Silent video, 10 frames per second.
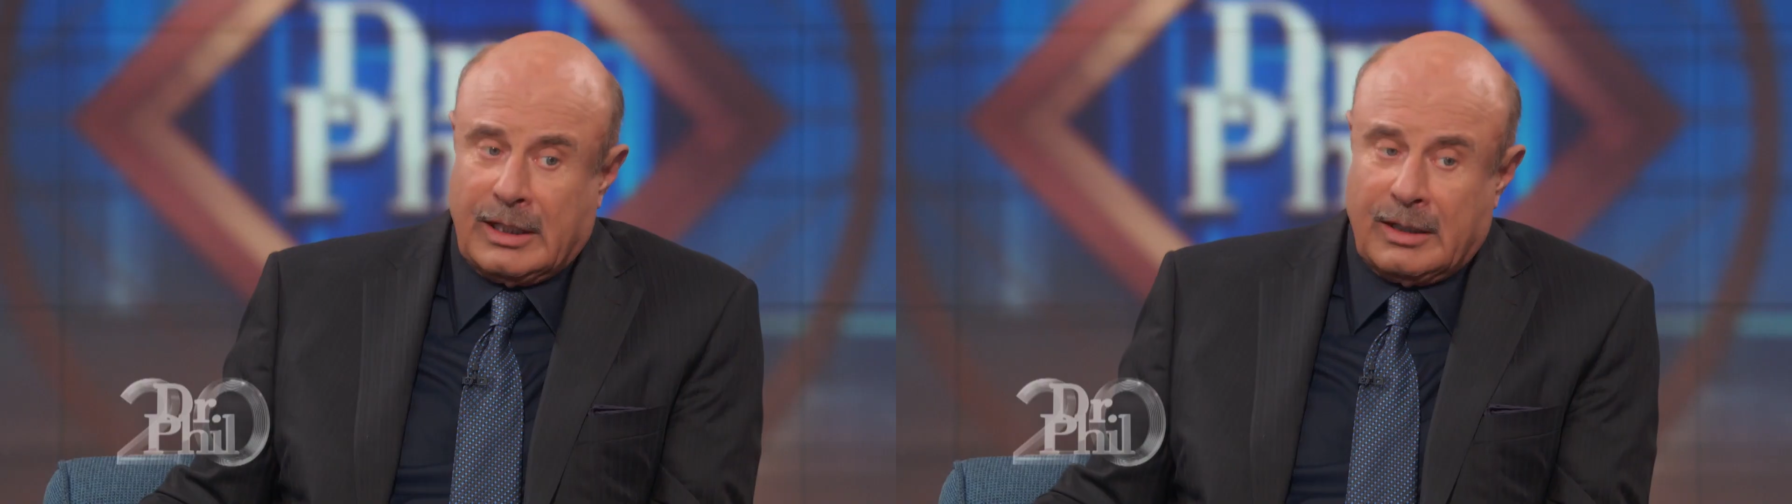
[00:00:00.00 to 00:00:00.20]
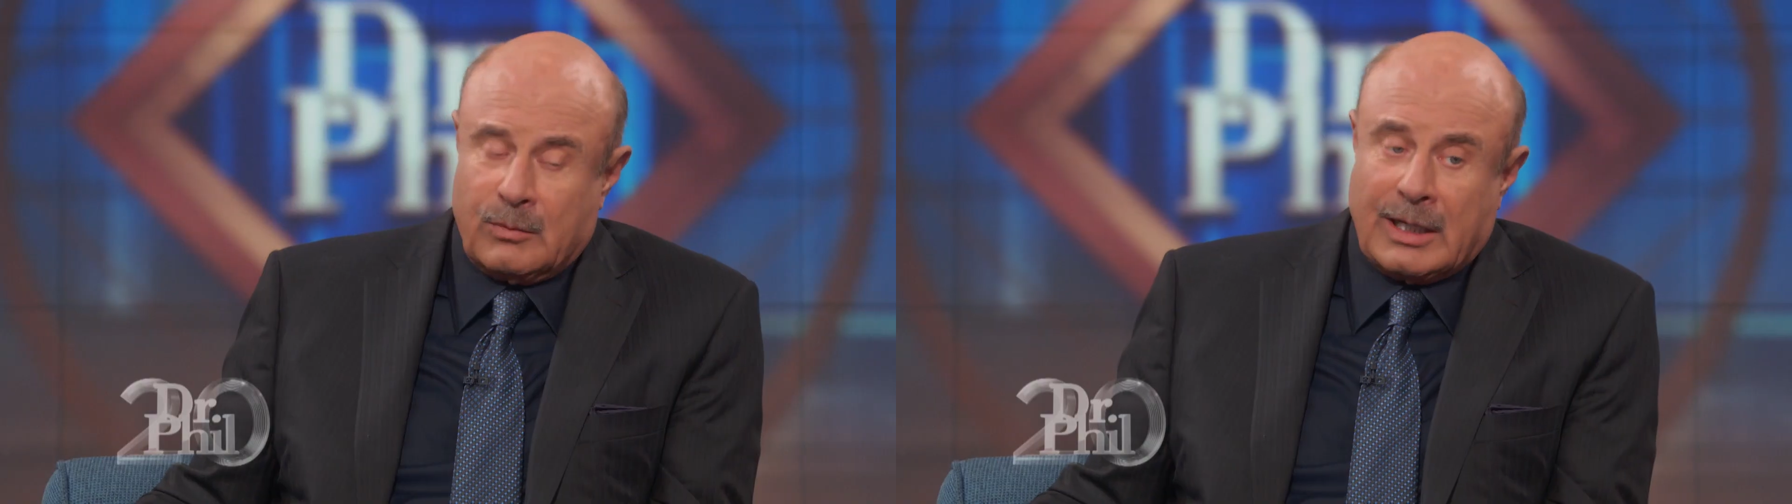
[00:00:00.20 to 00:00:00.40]

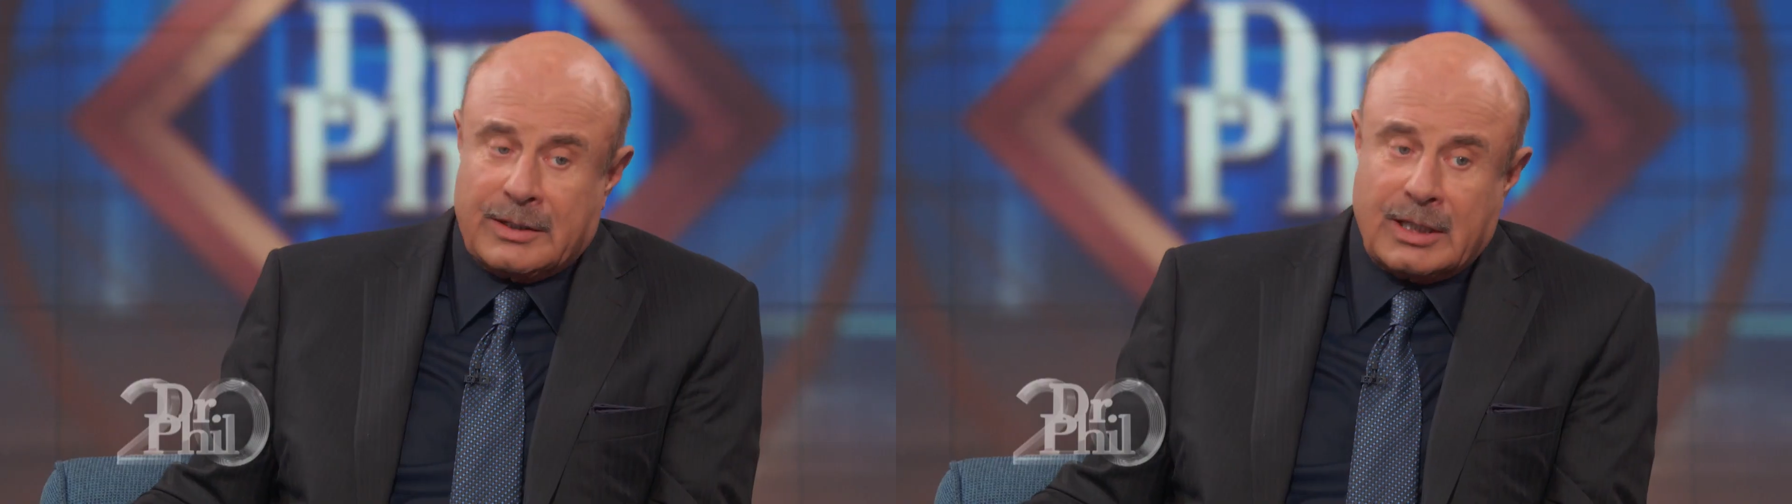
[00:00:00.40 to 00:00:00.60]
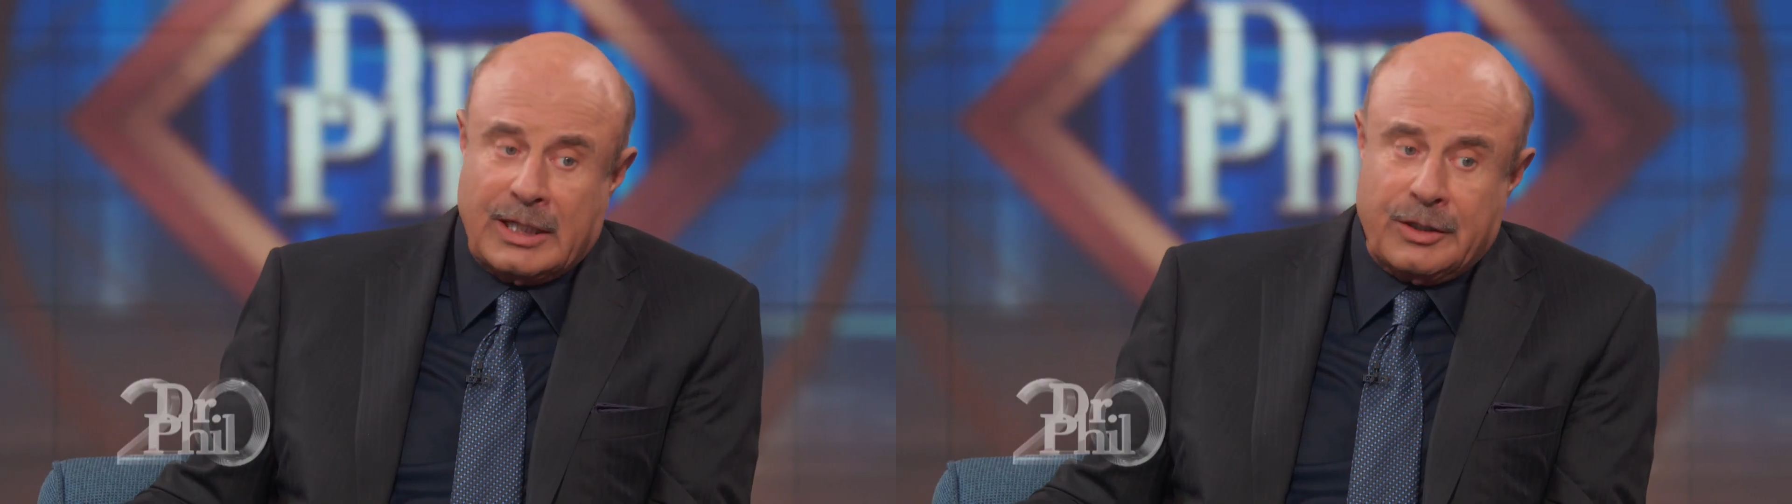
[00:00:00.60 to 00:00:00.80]
and when I
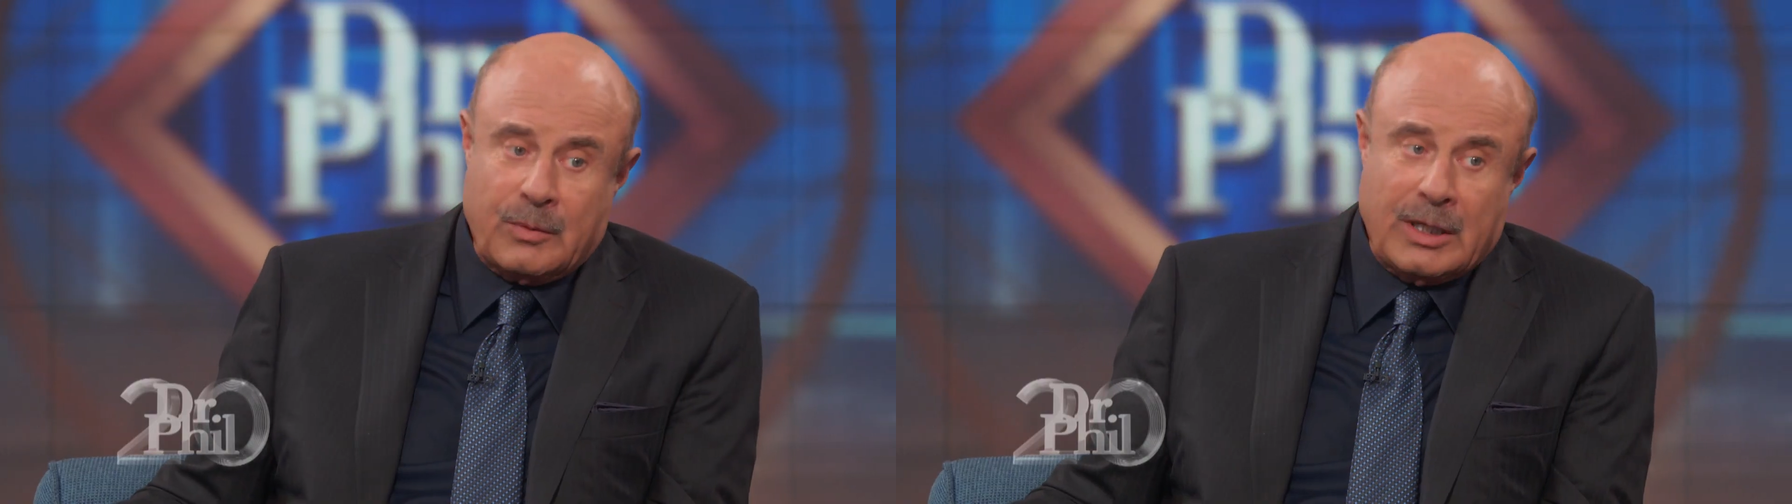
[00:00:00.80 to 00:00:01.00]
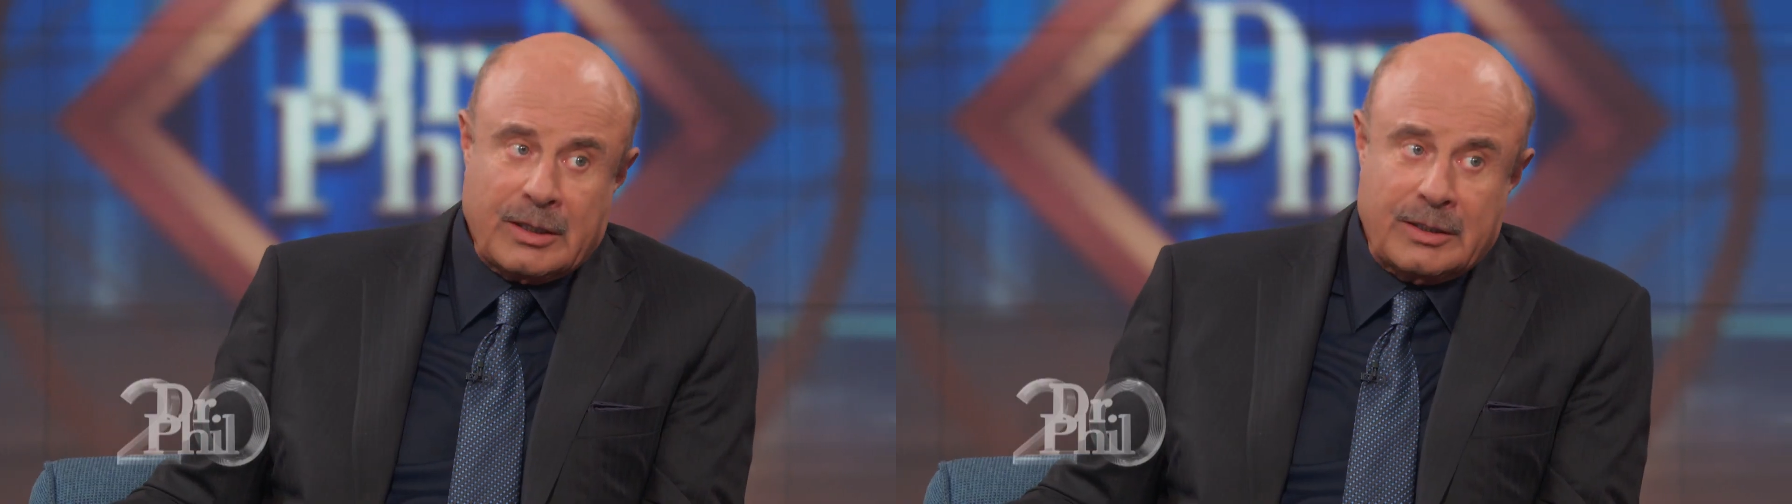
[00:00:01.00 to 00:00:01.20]
say you're
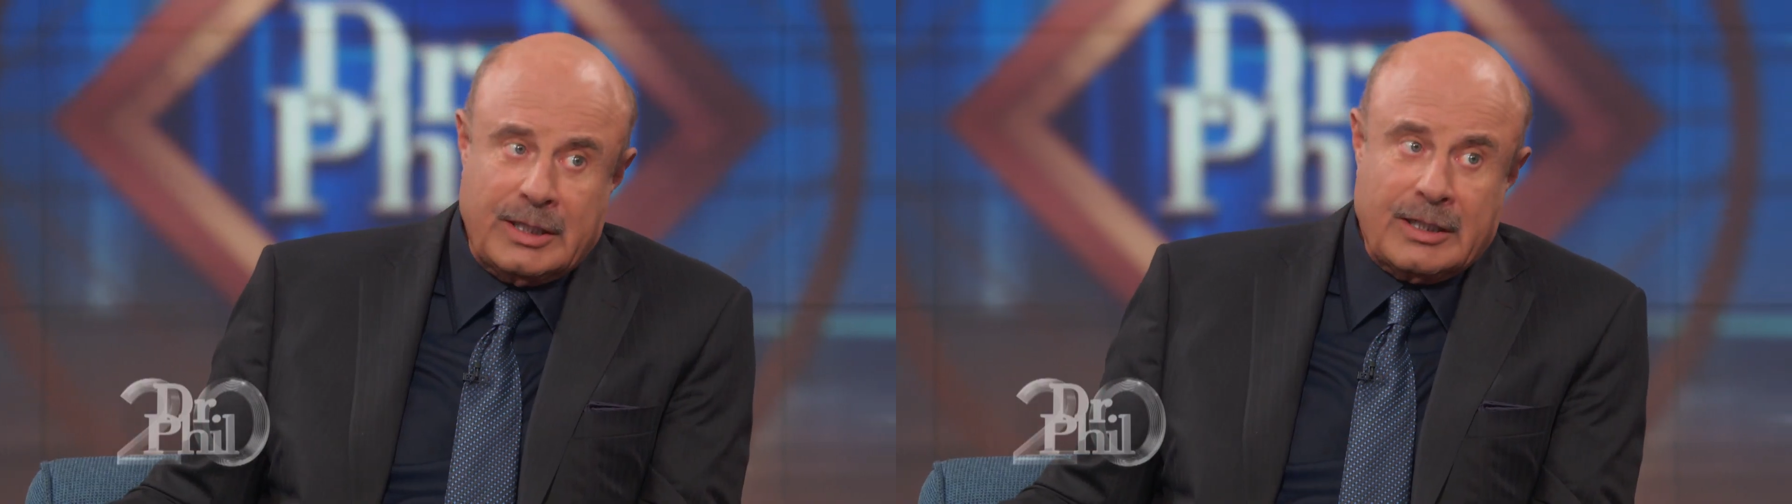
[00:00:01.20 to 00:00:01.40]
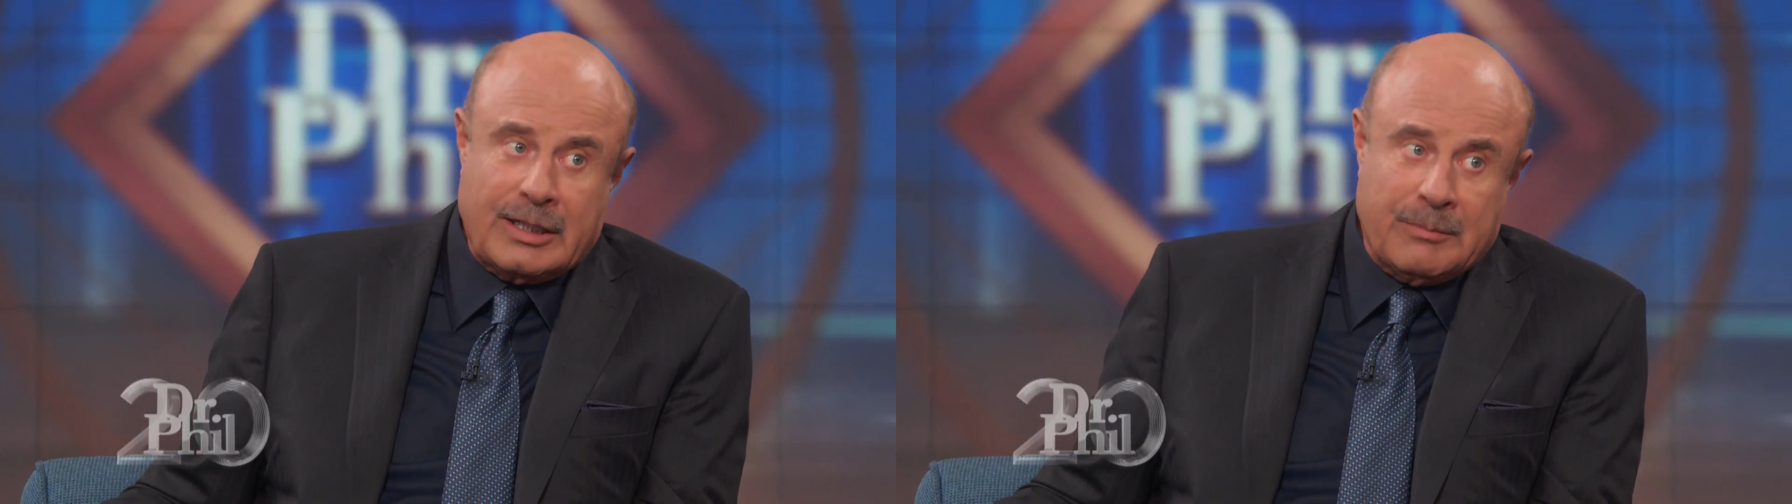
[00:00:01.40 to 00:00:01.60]
well intended,